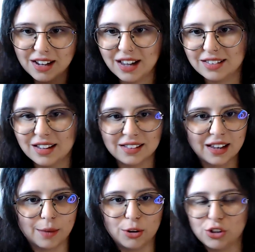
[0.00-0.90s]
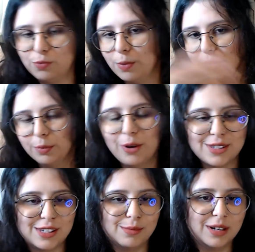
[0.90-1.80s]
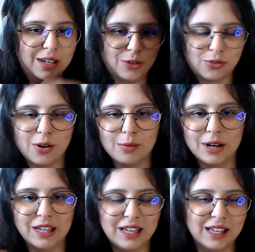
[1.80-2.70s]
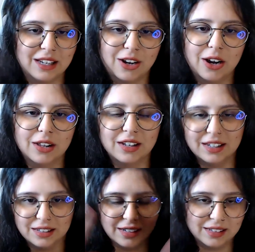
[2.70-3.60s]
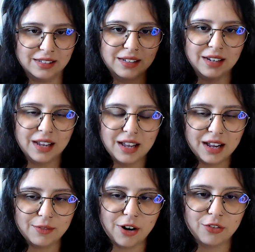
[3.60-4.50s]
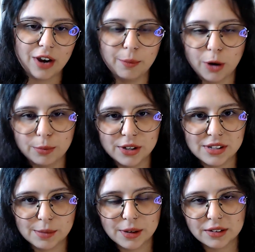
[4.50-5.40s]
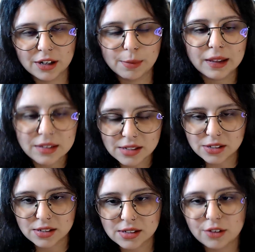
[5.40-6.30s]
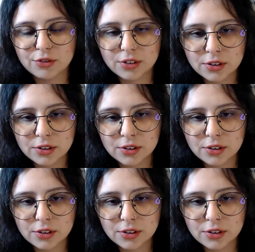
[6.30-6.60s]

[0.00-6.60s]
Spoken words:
and then like a bunch of people depositing money, withdrawing money, and all, and verifying properties about their balances and stuff.